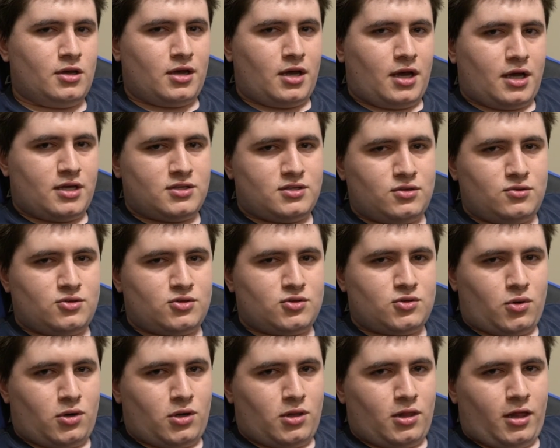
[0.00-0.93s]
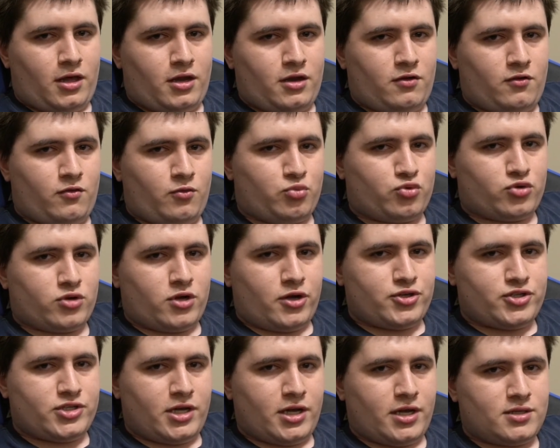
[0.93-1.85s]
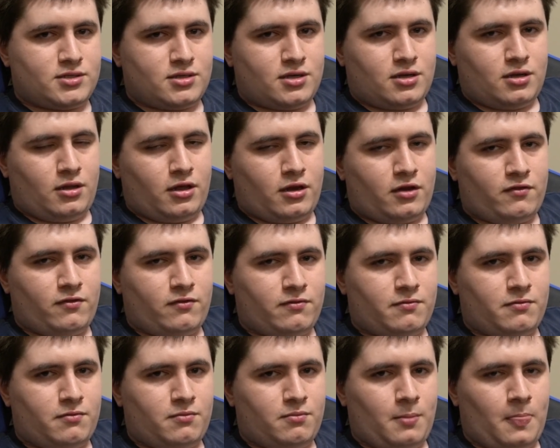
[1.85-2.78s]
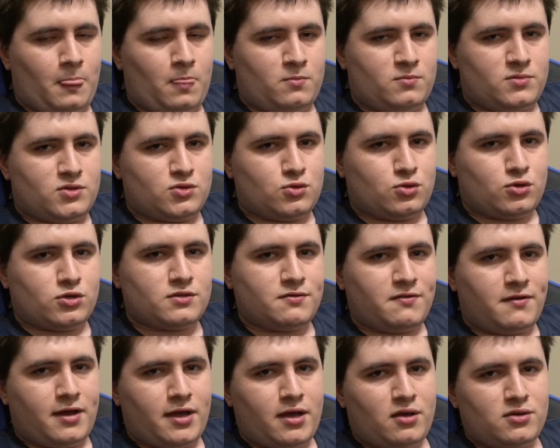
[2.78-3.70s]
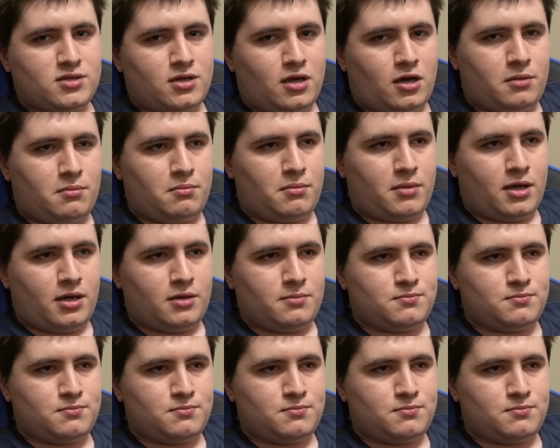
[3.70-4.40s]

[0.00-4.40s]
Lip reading: I do store a lot of projects and a lot of source files on my